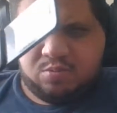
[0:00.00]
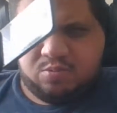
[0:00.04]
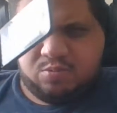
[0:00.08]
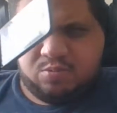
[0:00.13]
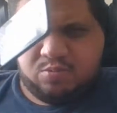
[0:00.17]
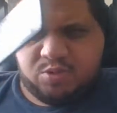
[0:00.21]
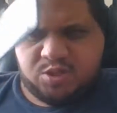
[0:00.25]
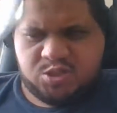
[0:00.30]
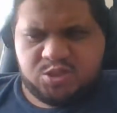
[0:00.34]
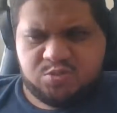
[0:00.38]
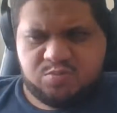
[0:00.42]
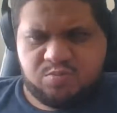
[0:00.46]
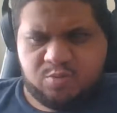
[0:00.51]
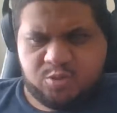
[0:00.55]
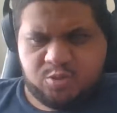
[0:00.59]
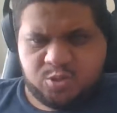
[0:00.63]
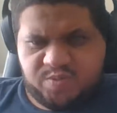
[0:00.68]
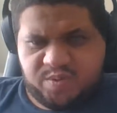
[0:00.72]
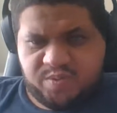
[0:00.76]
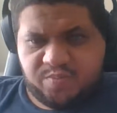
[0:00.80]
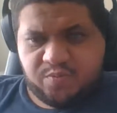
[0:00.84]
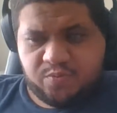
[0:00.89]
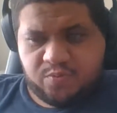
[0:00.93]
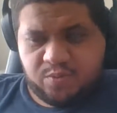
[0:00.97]
which most
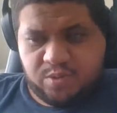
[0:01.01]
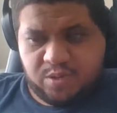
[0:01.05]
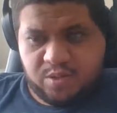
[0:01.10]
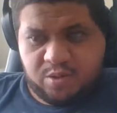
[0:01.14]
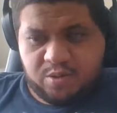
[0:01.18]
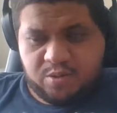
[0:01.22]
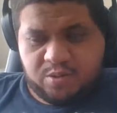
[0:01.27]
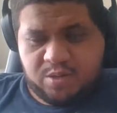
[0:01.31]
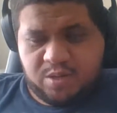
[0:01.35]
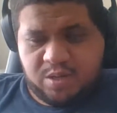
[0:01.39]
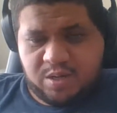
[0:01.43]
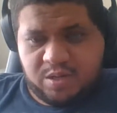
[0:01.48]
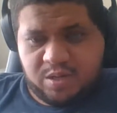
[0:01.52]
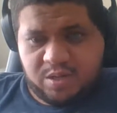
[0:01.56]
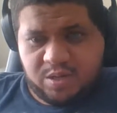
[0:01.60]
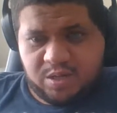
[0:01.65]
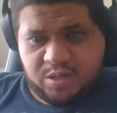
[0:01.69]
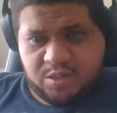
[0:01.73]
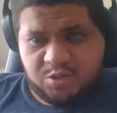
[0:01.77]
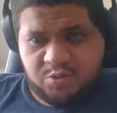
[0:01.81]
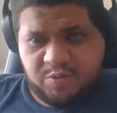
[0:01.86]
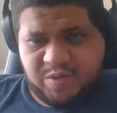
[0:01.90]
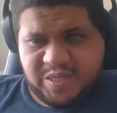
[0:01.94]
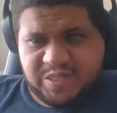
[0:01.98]
people,
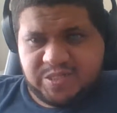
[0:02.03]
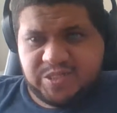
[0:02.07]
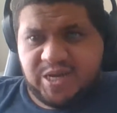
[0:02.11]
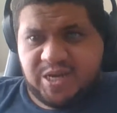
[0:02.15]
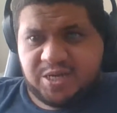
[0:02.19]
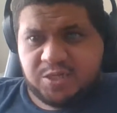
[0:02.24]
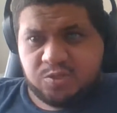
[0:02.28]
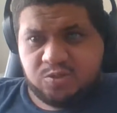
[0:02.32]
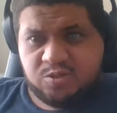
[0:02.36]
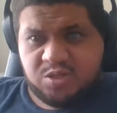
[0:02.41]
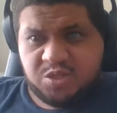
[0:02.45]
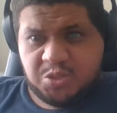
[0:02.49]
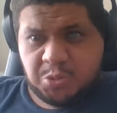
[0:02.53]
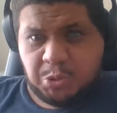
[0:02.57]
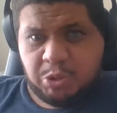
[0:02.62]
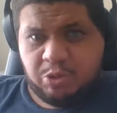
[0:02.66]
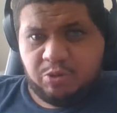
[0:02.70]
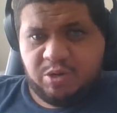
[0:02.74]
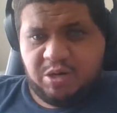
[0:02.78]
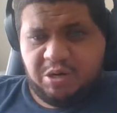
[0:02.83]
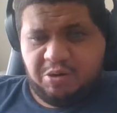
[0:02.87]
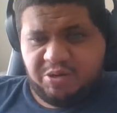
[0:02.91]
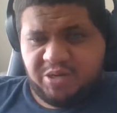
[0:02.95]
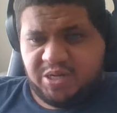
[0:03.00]
you can text on this
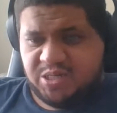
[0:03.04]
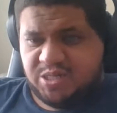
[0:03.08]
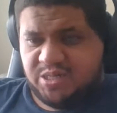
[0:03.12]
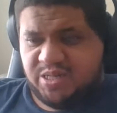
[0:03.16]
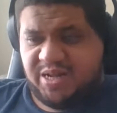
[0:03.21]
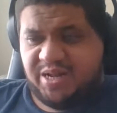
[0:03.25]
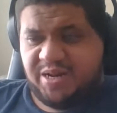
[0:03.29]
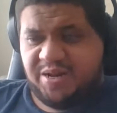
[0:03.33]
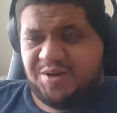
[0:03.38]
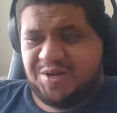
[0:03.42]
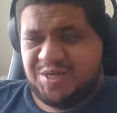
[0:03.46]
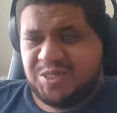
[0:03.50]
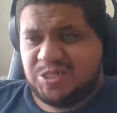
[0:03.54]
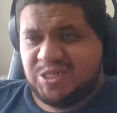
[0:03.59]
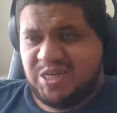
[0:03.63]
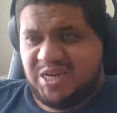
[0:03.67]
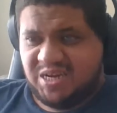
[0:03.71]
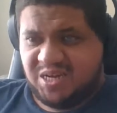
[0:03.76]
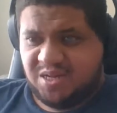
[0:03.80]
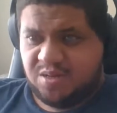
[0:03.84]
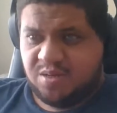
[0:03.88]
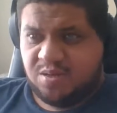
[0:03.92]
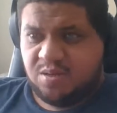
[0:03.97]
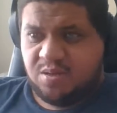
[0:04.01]
phone, and I'll get to that here in a
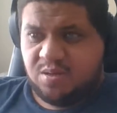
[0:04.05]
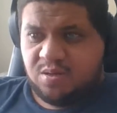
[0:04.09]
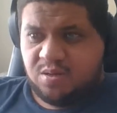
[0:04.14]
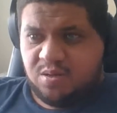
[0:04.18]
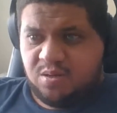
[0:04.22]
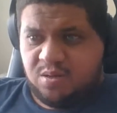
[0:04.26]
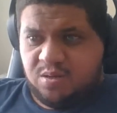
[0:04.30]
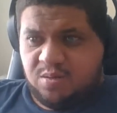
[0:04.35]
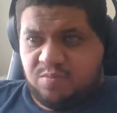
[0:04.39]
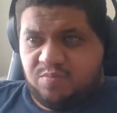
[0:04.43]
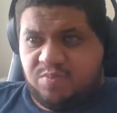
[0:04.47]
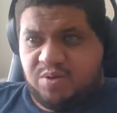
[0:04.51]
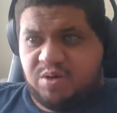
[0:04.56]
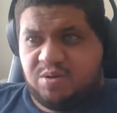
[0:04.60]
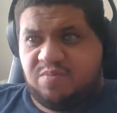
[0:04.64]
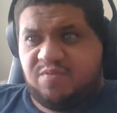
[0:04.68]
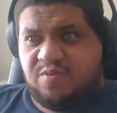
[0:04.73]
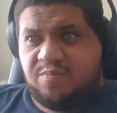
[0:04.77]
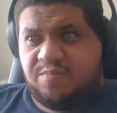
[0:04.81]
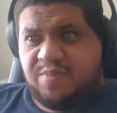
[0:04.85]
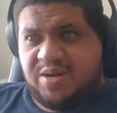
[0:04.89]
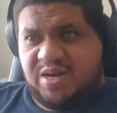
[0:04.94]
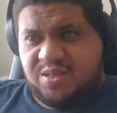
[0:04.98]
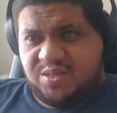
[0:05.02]
second. But if
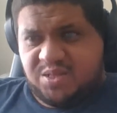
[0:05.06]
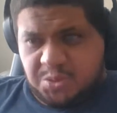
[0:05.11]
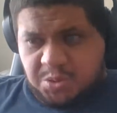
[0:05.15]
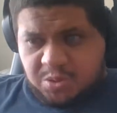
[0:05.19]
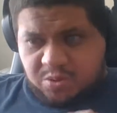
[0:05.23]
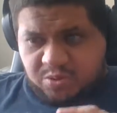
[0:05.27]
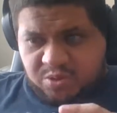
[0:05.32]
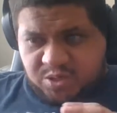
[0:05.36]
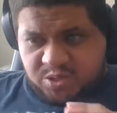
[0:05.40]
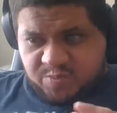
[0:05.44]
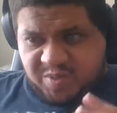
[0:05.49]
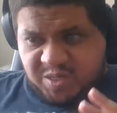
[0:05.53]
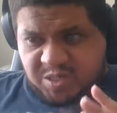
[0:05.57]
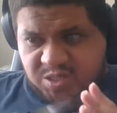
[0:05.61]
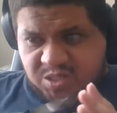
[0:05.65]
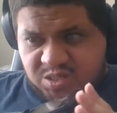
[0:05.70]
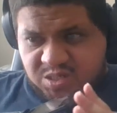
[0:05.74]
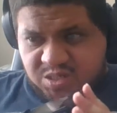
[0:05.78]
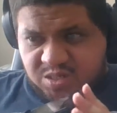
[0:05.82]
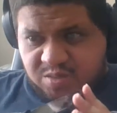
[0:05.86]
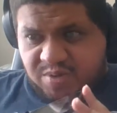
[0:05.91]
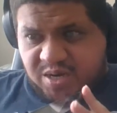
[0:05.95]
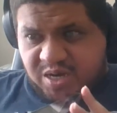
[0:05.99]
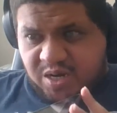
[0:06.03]
you're buying this phone, it's
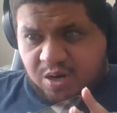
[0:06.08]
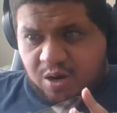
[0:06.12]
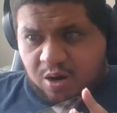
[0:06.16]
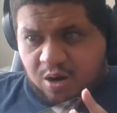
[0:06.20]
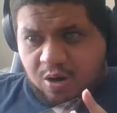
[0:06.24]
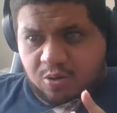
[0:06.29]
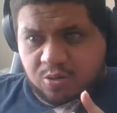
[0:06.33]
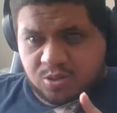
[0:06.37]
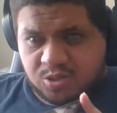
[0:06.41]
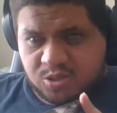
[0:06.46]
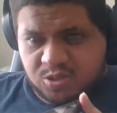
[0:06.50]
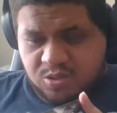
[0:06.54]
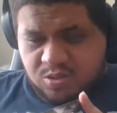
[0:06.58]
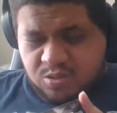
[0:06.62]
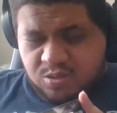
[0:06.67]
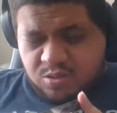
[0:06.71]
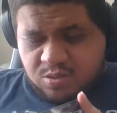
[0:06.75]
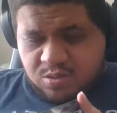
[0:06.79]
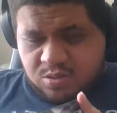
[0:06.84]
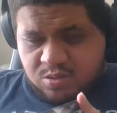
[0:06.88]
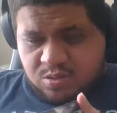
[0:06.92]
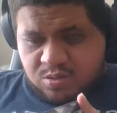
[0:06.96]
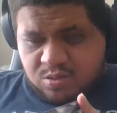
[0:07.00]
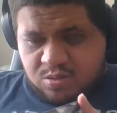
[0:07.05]
basically to make calls.
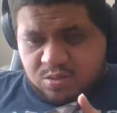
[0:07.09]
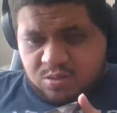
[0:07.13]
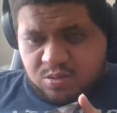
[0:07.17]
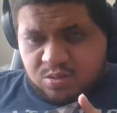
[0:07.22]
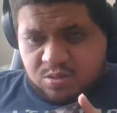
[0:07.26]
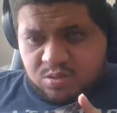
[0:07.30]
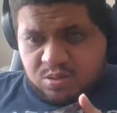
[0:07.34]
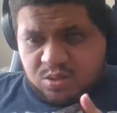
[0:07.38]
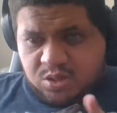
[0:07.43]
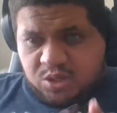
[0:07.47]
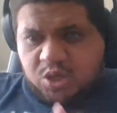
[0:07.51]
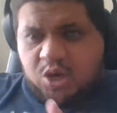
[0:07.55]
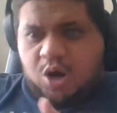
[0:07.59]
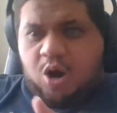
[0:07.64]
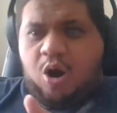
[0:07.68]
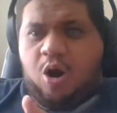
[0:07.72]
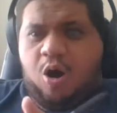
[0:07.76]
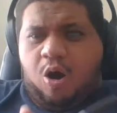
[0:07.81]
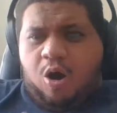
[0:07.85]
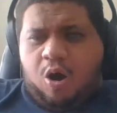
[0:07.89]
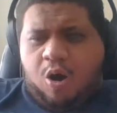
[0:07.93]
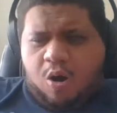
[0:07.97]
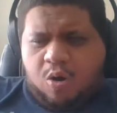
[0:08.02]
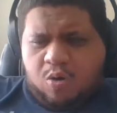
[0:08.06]
The
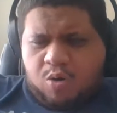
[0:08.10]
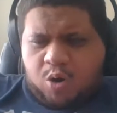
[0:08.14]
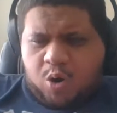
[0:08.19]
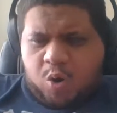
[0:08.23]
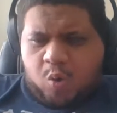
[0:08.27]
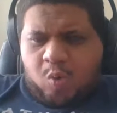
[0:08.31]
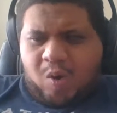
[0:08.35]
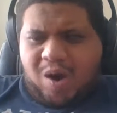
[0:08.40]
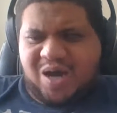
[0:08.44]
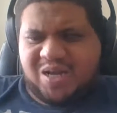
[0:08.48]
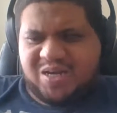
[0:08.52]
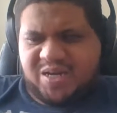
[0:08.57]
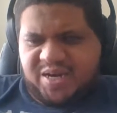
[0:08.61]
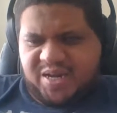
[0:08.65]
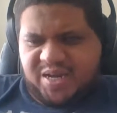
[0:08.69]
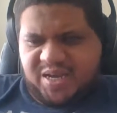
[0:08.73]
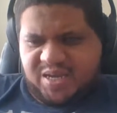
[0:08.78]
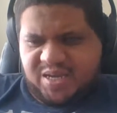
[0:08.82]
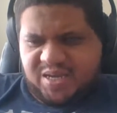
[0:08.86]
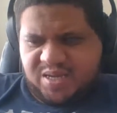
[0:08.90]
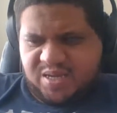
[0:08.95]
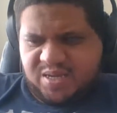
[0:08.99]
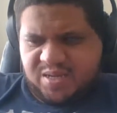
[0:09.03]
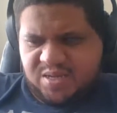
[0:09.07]
call quality
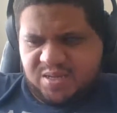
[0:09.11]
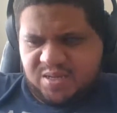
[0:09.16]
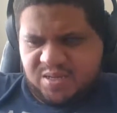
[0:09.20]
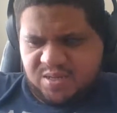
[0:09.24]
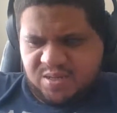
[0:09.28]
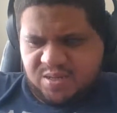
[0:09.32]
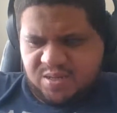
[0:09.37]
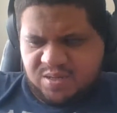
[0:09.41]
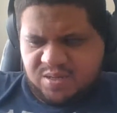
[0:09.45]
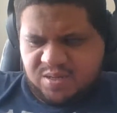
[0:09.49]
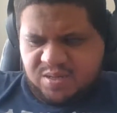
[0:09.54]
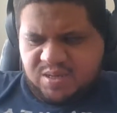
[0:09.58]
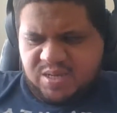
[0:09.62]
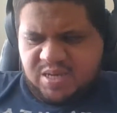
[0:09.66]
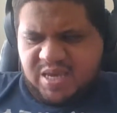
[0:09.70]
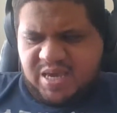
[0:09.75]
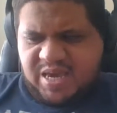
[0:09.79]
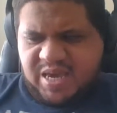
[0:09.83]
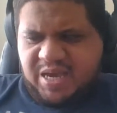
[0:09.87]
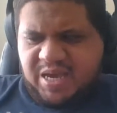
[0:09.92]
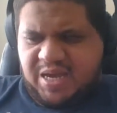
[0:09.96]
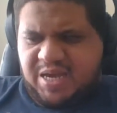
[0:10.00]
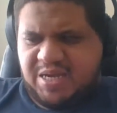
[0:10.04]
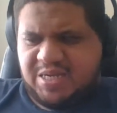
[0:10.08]

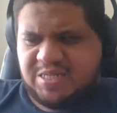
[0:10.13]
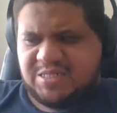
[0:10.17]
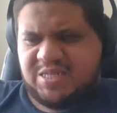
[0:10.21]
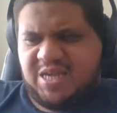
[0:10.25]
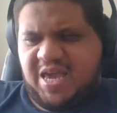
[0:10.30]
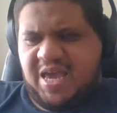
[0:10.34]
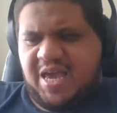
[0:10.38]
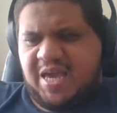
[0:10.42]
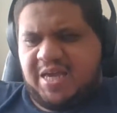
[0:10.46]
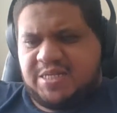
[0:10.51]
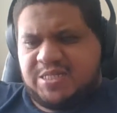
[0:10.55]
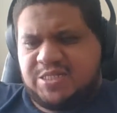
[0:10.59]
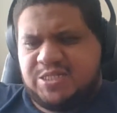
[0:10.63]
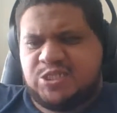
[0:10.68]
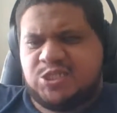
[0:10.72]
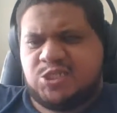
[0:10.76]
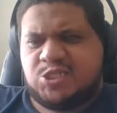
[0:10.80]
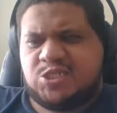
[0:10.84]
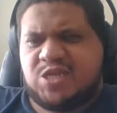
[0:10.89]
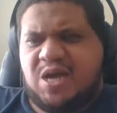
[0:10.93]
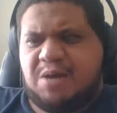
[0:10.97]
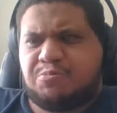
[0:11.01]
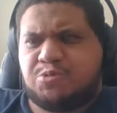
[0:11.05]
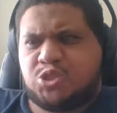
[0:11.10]
is
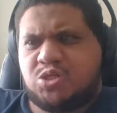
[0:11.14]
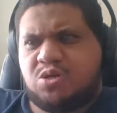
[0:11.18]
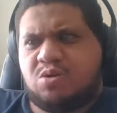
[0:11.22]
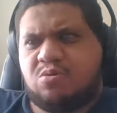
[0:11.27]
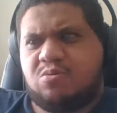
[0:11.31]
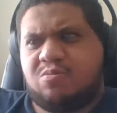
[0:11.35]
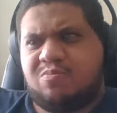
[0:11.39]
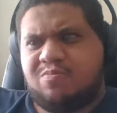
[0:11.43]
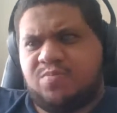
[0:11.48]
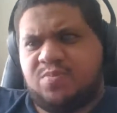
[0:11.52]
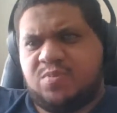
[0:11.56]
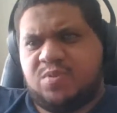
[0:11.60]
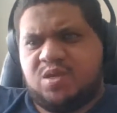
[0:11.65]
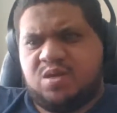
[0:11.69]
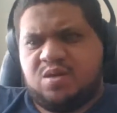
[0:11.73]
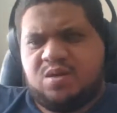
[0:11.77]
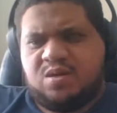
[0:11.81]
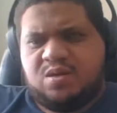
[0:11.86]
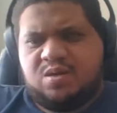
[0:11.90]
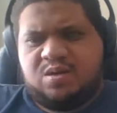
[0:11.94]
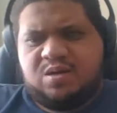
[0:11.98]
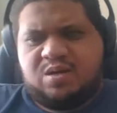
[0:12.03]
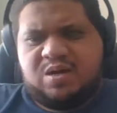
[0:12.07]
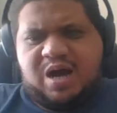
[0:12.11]
exceptional.
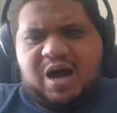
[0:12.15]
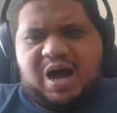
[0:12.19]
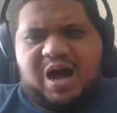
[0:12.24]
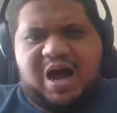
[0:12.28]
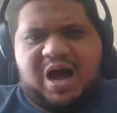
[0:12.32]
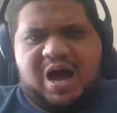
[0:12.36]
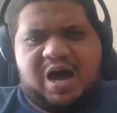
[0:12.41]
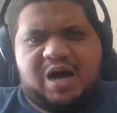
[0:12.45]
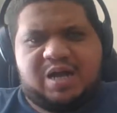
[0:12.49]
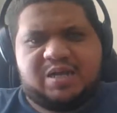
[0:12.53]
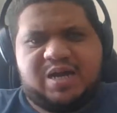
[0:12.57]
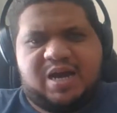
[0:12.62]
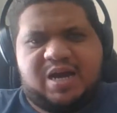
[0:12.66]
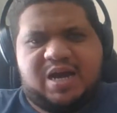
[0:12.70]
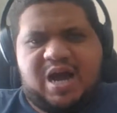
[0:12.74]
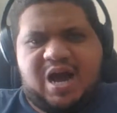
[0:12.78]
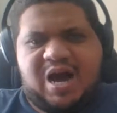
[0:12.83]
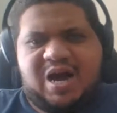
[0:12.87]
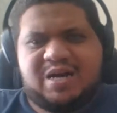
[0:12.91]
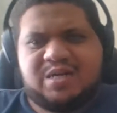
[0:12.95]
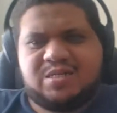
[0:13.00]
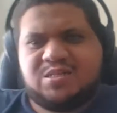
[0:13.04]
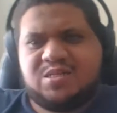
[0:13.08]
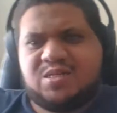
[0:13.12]
Like,
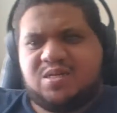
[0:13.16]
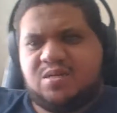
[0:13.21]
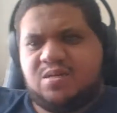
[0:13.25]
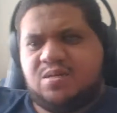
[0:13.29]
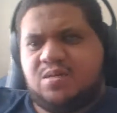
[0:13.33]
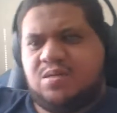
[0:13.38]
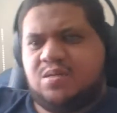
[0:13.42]
honestly,